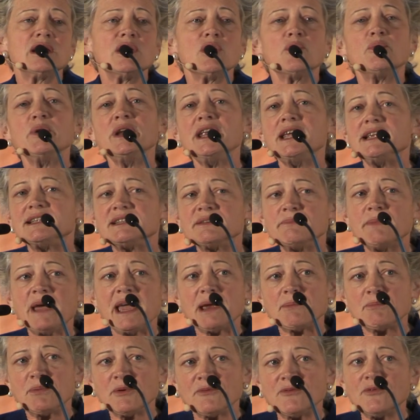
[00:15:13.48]
We need to
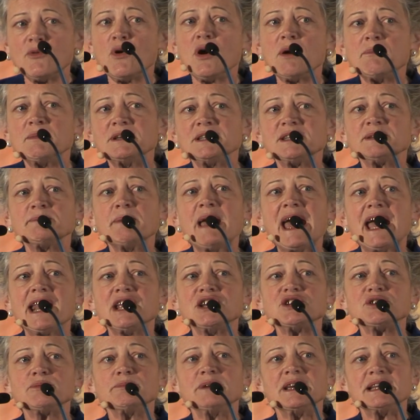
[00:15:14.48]
make performance
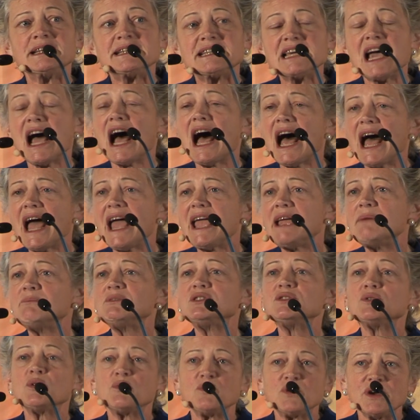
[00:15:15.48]
management
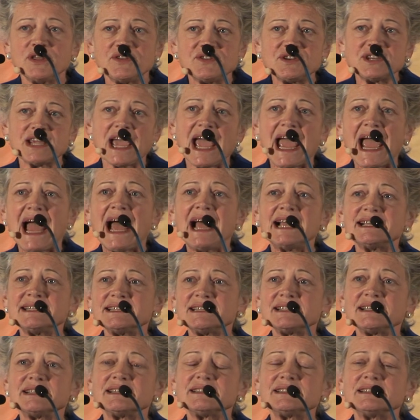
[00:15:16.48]
timed with
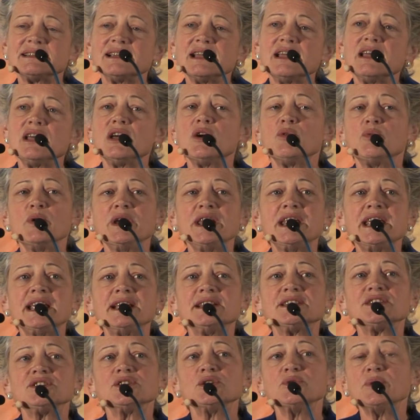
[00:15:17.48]
tasks. We
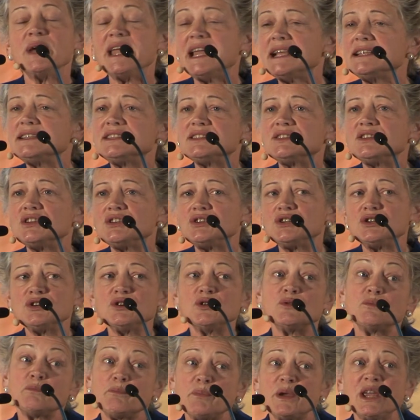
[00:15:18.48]
need to
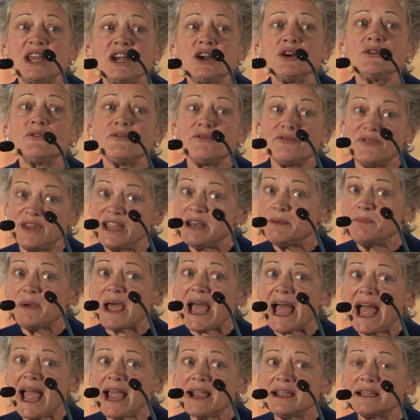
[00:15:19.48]
institute peer
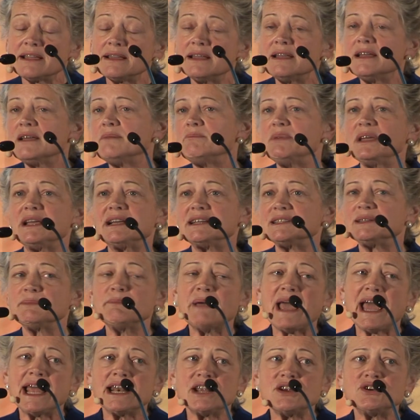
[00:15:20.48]
feedback because
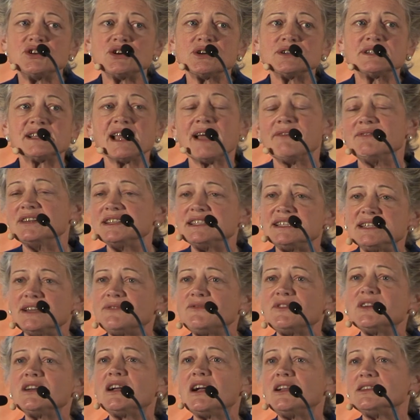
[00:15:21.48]
managers have a
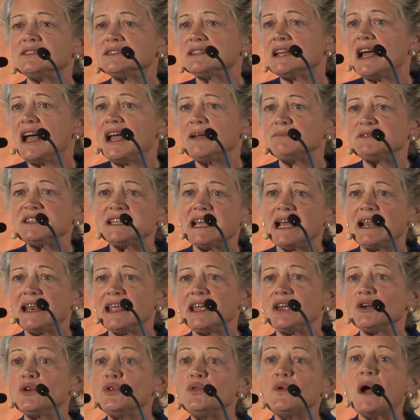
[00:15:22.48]
difficult time
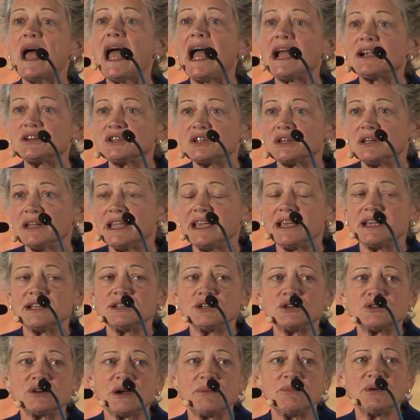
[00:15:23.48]
telling who actually
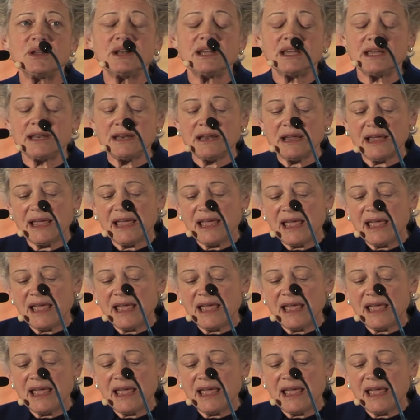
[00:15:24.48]
contributed.